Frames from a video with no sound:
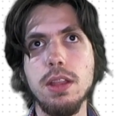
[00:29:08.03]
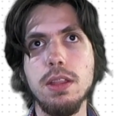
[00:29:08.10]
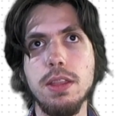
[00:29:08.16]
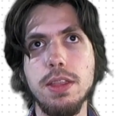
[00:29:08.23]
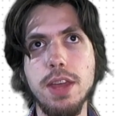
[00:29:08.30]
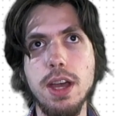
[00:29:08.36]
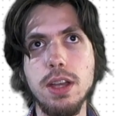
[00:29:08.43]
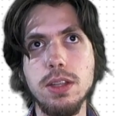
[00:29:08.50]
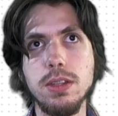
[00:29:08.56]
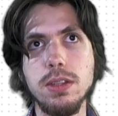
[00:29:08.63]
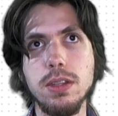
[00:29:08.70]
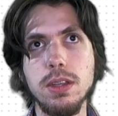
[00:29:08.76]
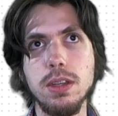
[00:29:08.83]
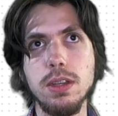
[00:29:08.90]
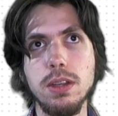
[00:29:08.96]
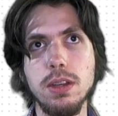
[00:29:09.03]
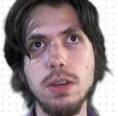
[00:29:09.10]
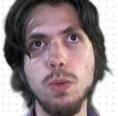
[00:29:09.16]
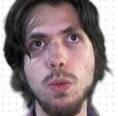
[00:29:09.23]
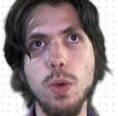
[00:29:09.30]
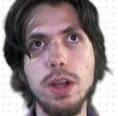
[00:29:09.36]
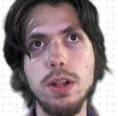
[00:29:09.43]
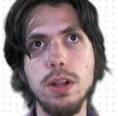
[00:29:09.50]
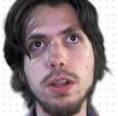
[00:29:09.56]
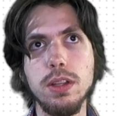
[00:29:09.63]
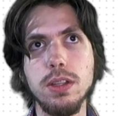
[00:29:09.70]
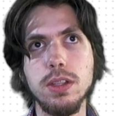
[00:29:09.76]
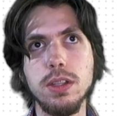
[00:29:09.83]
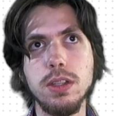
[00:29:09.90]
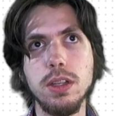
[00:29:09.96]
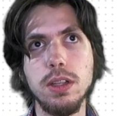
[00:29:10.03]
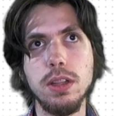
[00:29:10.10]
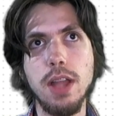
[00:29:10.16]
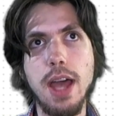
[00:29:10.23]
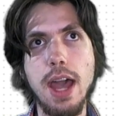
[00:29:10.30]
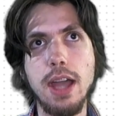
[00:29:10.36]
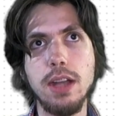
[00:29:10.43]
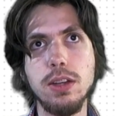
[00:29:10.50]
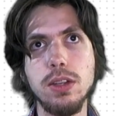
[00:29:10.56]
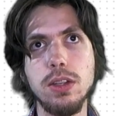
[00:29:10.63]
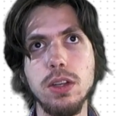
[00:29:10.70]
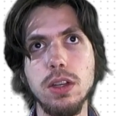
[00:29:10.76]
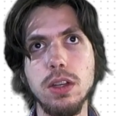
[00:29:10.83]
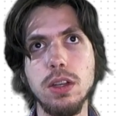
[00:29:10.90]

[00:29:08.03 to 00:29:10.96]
this will select